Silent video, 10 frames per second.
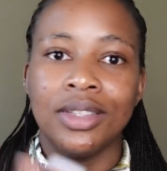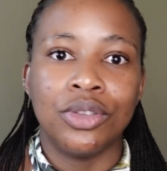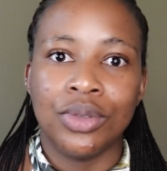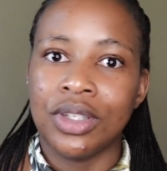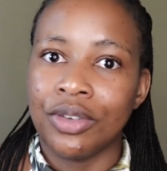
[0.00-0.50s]

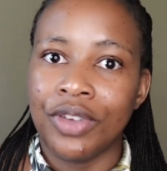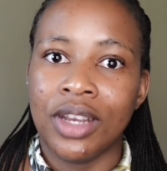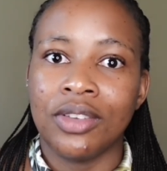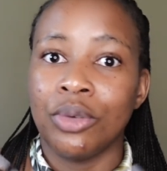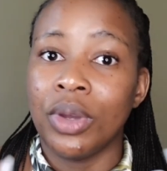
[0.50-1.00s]
student
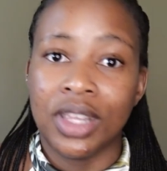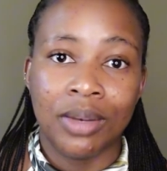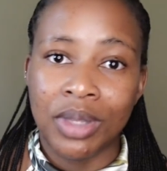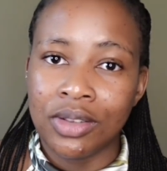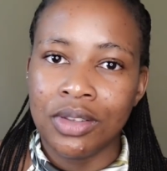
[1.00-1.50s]
affairs and what that
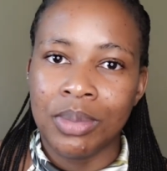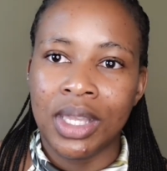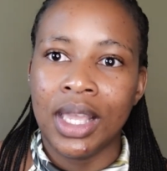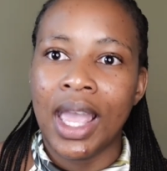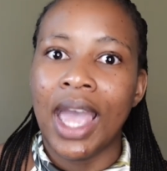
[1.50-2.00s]
means to me